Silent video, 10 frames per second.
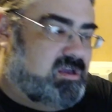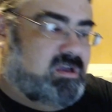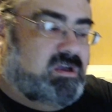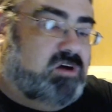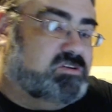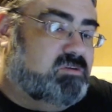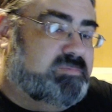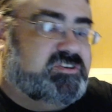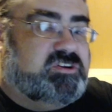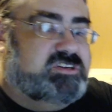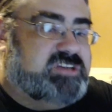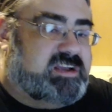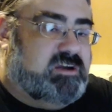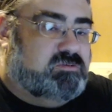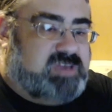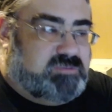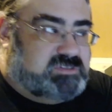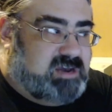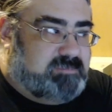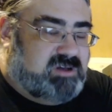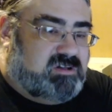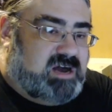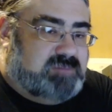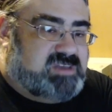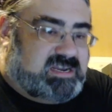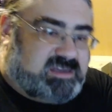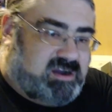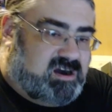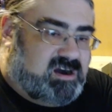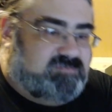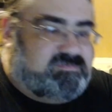Also, be sure to check out tabletopbellhop.com